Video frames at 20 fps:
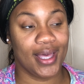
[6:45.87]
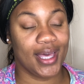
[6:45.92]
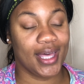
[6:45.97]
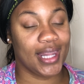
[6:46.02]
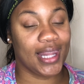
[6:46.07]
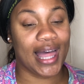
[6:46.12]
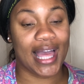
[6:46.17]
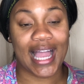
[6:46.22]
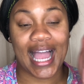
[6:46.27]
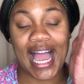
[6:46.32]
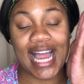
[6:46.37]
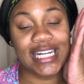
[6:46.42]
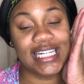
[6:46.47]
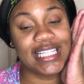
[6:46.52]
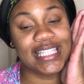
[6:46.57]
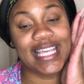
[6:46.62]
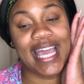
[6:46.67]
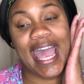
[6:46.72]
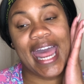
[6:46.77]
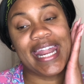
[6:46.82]
like I
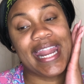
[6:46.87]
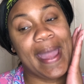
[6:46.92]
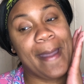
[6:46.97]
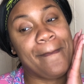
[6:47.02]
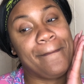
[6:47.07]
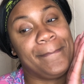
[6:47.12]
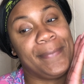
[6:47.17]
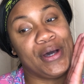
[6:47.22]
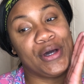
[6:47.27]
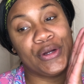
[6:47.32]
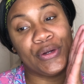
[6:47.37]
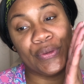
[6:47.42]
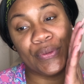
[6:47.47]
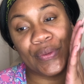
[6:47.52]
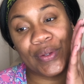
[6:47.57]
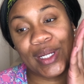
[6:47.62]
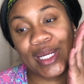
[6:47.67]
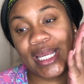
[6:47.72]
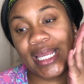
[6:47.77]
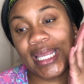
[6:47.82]
just had that
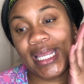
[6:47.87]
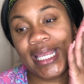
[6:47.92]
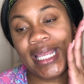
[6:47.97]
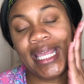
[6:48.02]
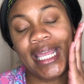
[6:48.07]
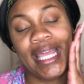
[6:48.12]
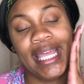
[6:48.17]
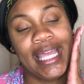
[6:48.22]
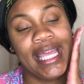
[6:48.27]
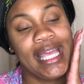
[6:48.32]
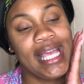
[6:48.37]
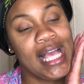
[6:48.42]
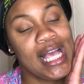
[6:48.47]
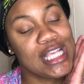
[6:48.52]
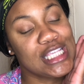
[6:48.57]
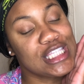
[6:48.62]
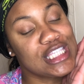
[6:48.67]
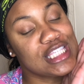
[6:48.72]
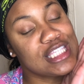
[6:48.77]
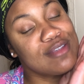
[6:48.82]
buttery
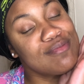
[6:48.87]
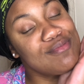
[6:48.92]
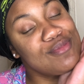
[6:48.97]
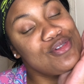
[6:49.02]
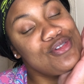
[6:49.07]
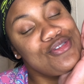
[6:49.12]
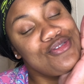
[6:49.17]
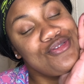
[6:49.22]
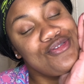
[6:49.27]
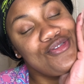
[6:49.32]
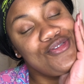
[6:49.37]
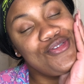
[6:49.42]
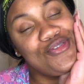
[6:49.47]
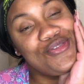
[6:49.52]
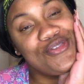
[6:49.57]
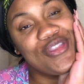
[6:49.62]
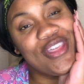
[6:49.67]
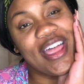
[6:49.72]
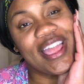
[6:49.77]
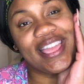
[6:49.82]

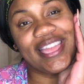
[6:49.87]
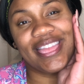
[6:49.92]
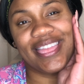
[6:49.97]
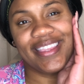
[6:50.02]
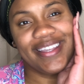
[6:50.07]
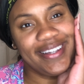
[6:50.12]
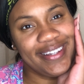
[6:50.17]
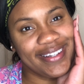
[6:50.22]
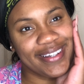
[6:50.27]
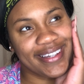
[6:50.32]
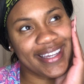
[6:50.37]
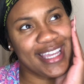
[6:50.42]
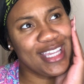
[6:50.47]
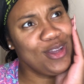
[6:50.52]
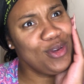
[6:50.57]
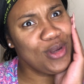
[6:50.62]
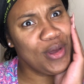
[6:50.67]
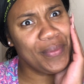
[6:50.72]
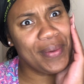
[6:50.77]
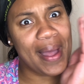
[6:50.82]
smooth look and you
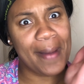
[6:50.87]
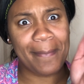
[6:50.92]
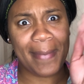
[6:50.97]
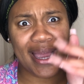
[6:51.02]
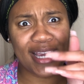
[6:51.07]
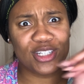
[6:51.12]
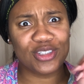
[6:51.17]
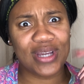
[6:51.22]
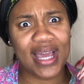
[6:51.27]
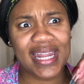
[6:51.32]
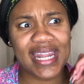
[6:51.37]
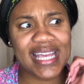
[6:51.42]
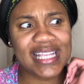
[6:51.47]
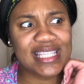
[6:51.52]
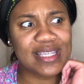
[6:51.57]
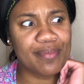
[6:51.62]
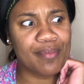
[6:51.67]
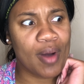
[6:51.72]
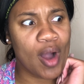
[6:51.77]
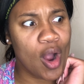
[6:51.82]
know what I might try that
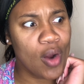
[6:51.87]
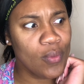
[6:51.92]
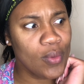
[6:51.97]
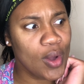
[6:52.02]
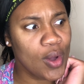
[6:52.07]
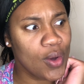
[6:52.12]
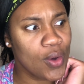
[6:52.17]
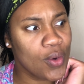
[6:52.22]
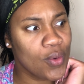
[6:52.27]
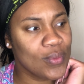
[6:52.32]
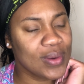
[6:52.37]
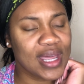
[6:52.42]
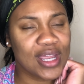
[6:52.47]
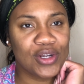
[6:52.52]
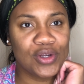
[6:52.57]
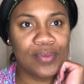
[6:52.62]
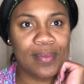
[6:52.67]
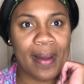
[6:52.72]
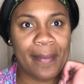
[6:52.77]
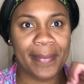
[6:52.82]
tomorrow when I
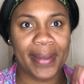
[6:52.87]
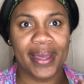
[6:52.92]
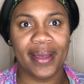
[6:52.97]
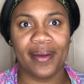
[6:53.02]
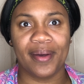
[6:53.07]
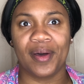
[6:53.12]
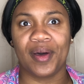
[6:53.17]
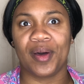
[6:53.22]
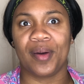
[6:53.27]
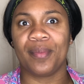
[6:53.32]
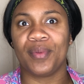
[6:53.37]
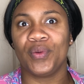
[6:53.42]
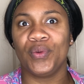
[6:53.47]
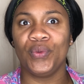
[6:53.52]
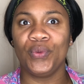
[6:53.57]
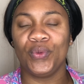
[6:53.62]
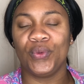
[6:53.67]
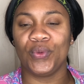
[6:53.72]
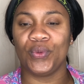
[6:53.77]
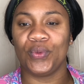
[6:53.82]
do my makeup
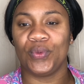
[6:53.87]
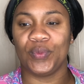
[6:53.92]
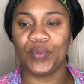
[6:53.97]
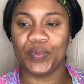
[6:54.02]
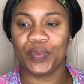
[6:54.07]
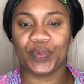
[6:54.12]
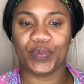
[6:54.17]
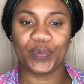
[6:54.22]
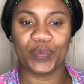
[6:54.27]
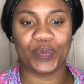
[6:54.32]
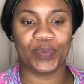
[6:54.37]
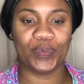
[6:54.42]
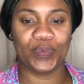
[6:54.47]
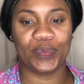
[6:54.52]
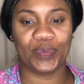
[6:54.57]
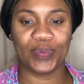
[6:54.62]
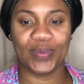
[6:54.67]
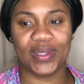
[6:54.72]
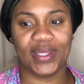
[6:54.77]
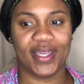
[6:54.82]
ooh
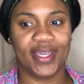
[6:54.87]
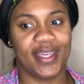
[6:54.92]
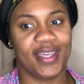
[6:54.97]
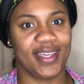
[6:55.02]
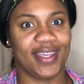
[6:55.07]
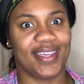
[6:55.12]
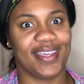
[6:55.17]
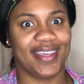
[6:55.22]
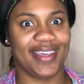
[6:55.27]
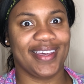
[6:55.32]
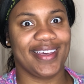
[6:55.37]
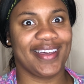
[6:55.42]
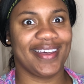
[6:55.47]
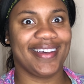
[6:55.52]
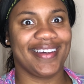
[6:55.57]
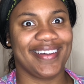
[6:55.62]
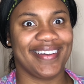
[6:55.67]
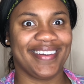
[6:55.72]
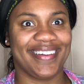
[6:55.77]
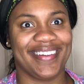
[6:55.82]

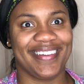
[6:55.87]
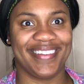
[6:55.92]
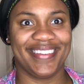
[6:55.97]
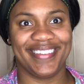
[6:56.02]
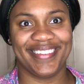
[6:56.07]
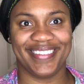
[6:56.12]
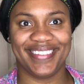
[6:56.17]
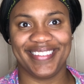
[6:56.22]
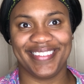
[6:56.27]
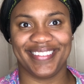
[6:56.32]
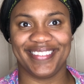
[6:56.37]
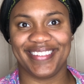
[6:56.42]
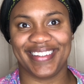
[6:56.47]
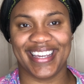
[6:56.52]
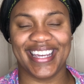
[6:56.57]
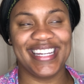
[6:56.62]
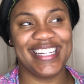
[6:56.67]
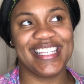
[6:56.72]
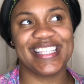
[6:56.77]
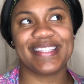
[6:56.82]
yeah
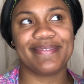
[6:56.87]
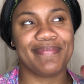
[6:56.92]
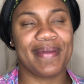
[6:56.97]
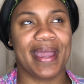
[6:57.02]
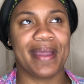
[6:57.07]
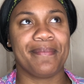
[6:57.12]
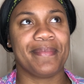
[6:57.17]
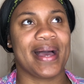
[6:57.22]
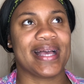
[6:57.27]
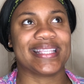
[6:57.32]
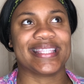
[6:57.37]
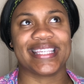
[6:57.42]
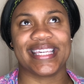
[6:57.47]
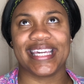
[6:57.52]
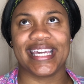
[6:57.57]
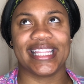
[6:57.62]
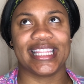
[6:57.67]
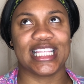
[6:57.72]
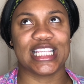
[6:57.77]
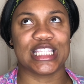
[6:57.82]
it just made my
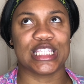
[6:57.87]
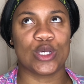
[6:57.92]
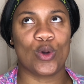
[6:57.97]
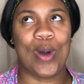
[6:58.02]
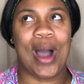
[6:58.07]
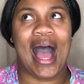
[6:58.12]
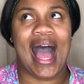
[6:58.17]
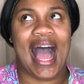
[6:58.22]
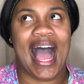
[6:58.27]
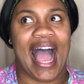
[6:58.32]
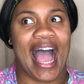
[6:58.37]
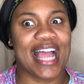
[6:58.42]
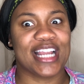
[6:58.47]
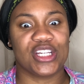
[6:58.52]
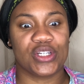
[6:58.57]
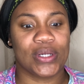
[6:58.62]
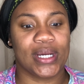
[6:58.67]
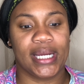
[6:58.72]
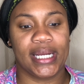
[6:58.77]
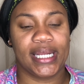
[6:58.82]
skin look so
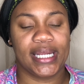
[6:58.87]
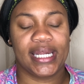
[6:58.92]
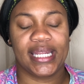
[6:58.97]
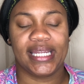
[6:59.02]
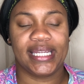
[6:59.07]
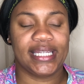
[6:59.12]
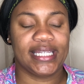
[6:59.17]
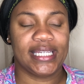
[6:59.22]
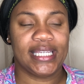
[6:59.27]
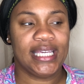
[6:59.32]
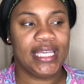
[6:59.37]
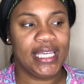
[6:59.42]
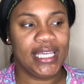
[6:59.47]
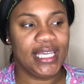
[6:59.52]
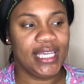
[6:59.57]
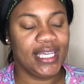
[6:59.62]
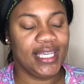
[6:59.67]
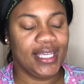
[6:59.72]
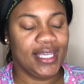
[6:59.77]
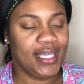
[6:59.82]
hydrated and
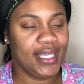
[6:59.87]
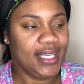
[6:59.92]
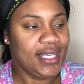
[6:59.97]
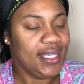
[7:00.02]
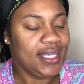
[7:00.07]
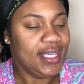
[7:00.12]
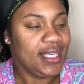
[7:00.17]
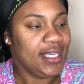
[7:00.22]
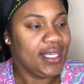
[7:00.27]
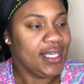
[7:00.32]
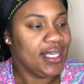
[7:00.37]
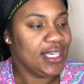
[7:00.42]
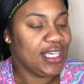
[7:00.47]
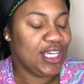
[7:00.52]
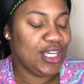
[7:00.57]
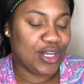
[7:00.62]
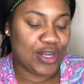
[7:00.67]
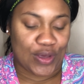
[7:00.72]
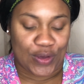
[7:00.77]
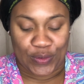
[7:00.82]

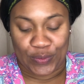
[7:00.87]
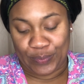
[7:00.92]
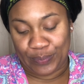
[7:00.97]
you know